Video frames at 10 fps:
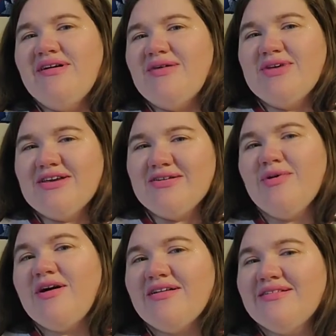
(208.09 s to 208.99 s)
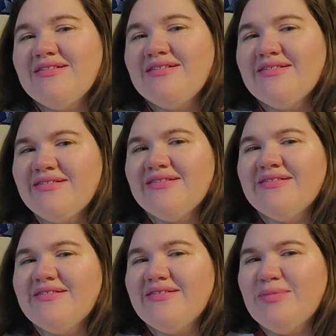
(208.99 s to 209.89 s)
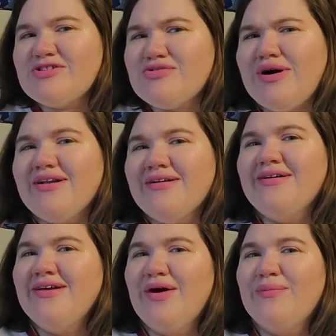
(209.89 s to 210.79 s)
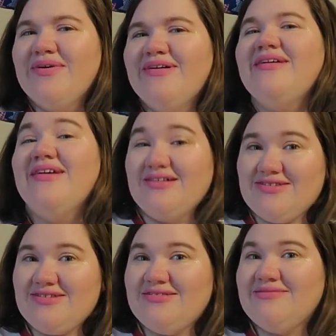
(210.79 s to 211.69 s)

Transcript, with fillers: I mean, come on. Munch Squad, yum, yes.